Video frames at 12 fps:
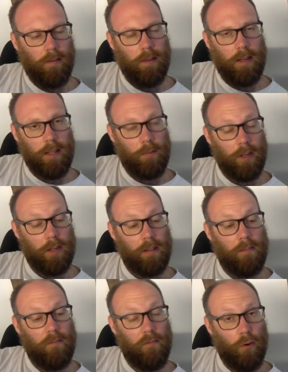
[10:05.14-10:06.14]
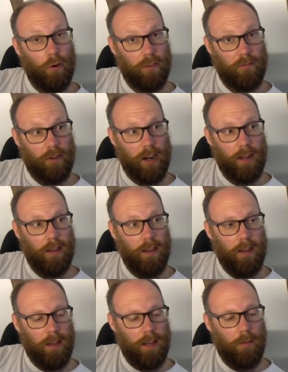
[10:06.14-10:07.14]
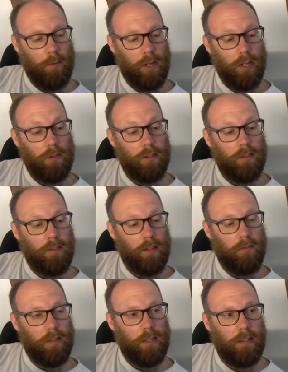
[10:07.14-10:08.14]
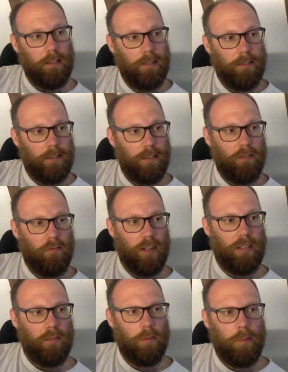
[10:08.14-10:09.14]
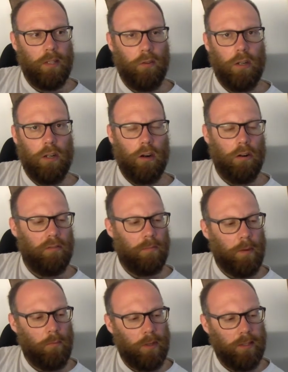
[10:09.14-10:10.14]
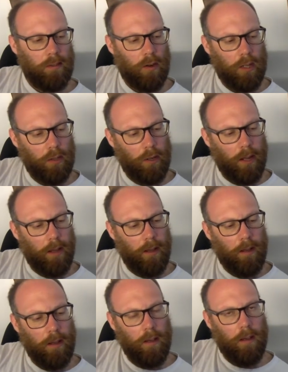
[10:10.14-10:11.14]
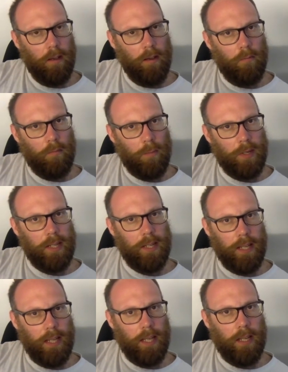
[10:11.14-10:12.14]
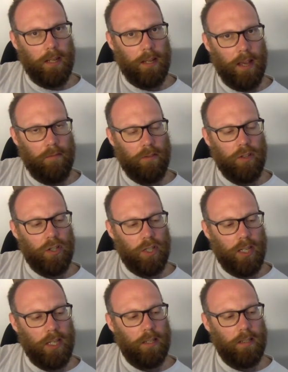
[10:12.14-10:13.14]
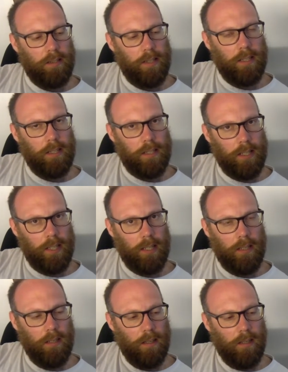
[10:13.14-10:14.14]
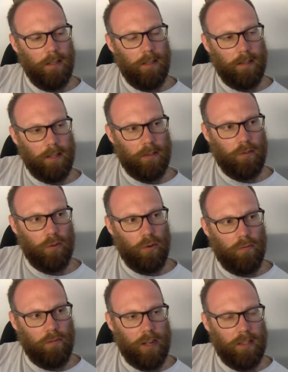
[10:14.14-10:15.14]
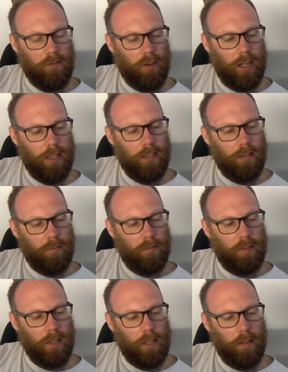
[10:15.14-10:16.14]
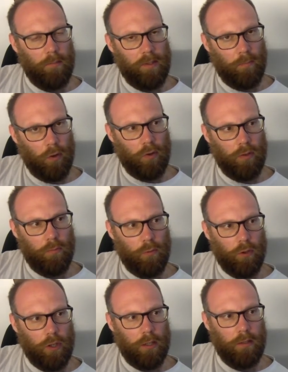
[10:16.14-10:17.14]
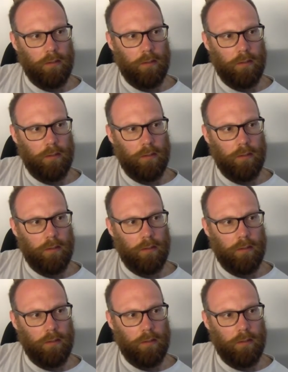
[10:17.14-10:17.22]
then we're going to the 4th fret, and we're going to use our third finger, this stretch that we've been doing a lot of. Remember, we started doing it when we did E, F and G and C and D. that 2 fret stretch, and we've done it with Smoke on the Water,